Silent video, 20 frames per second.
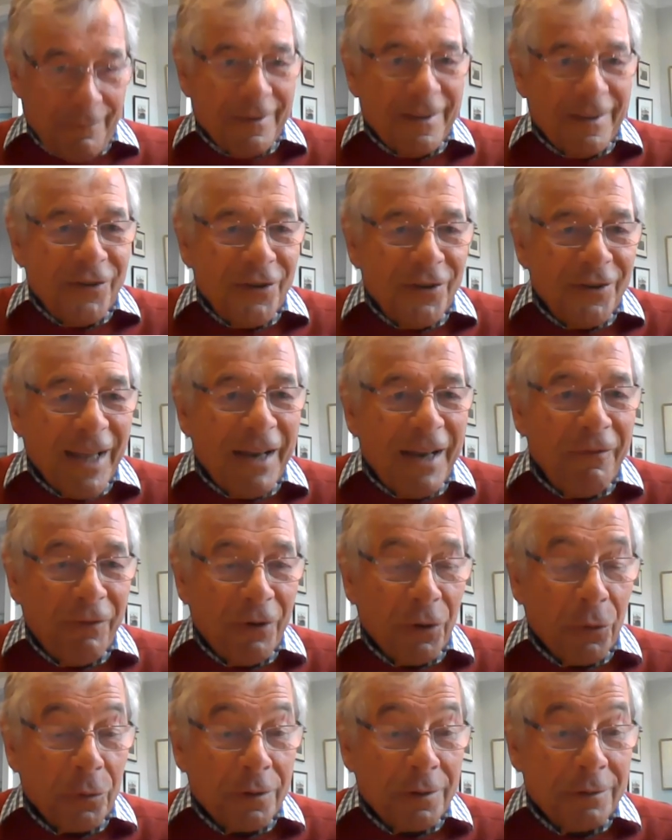this is
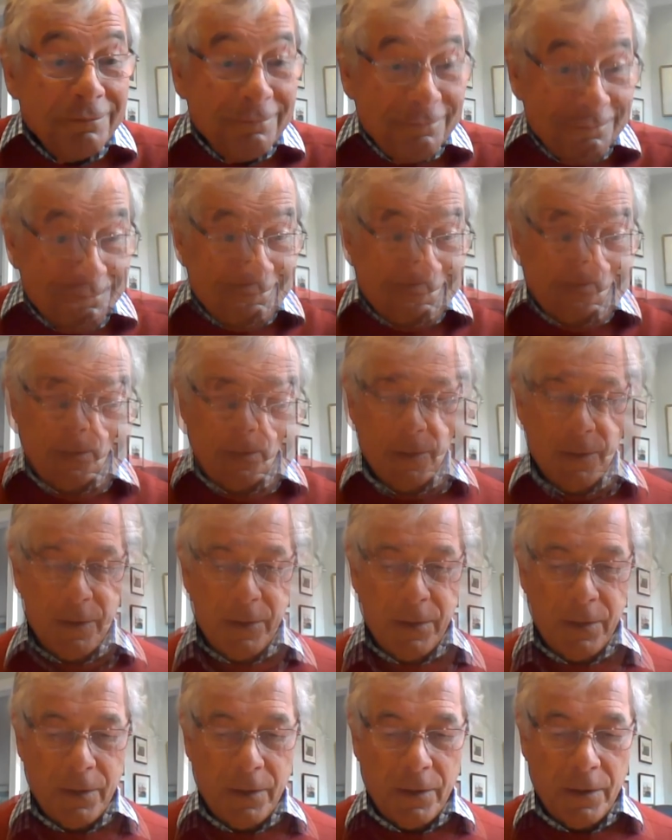Anfield. So one
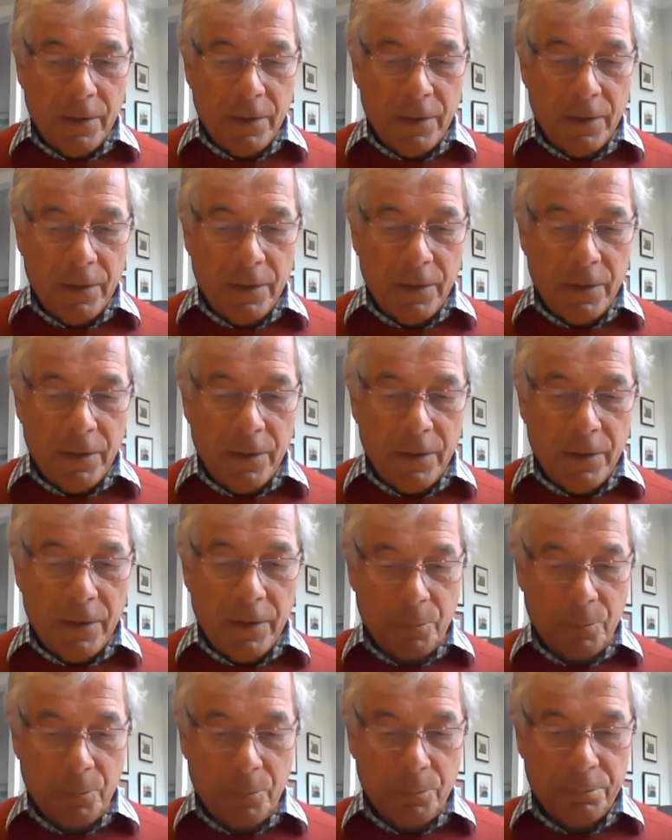of the great attractions
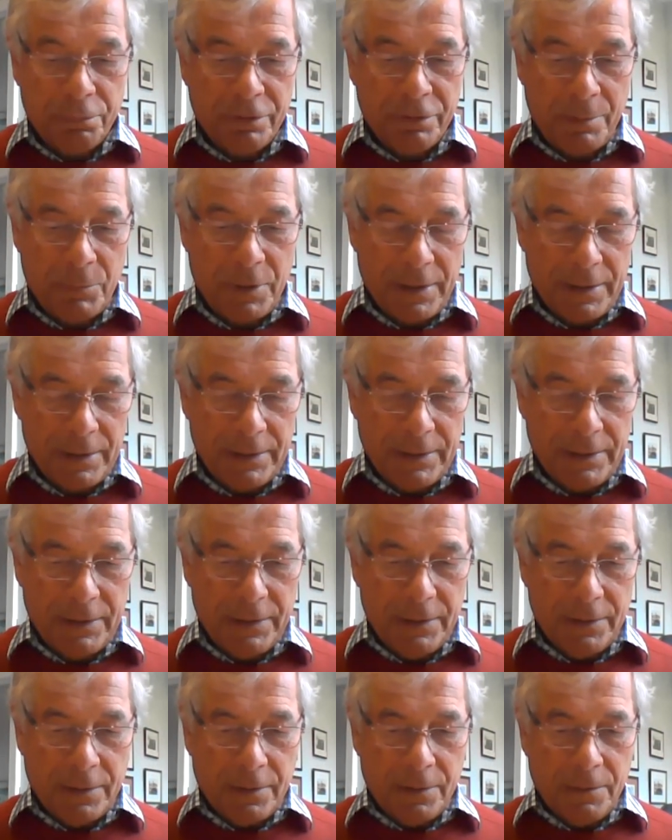of the Premier
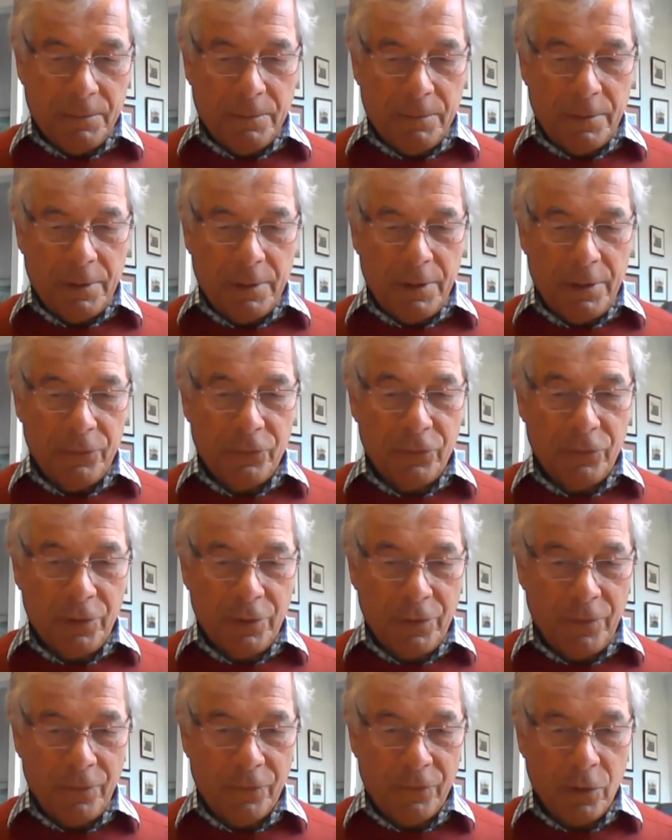League is
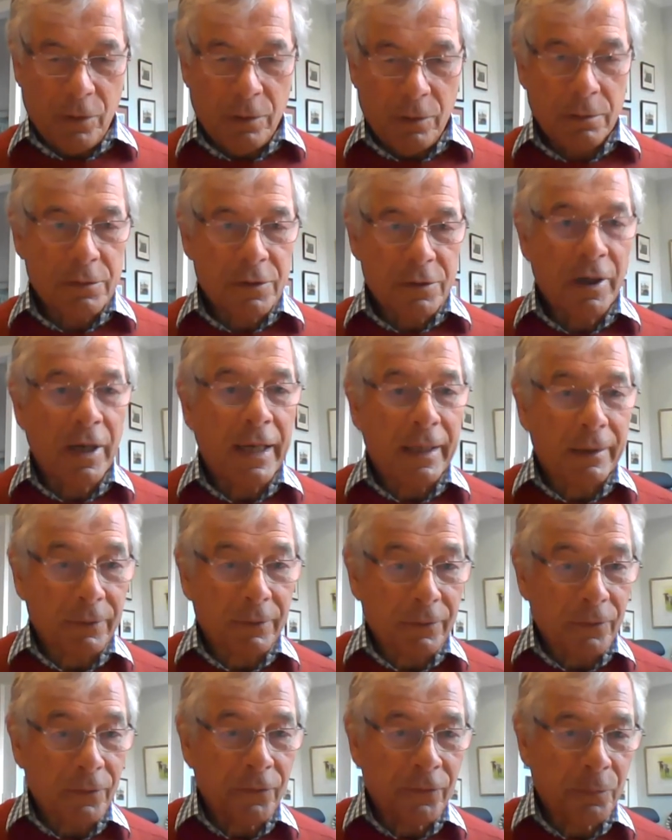that you've got
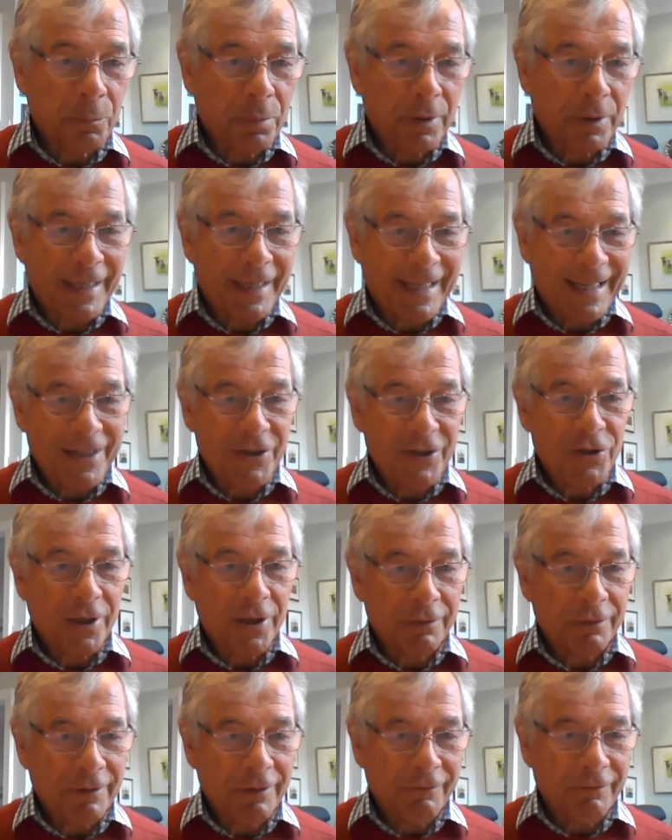titans playing each
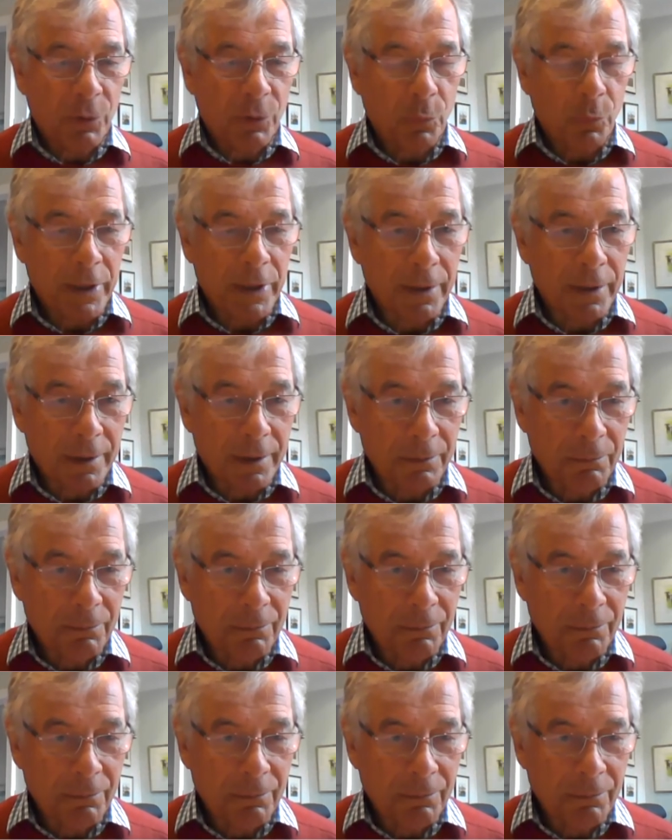other every week